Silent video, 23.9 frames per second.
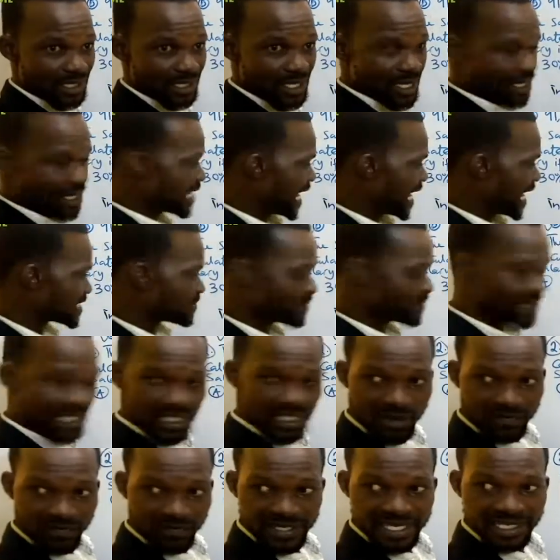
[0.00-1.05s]
That is the meaning of
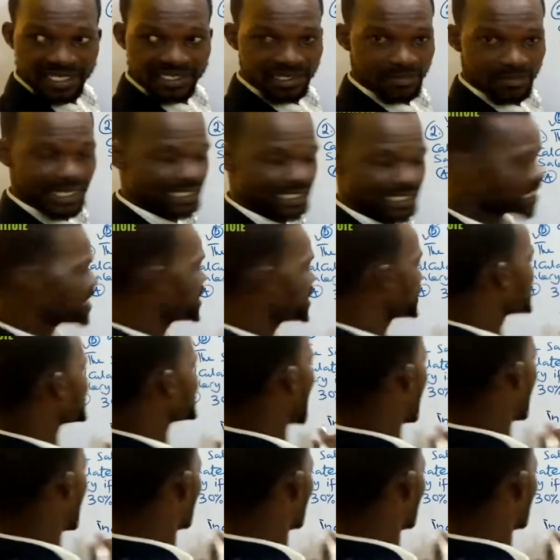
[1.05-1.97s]
increment. Now,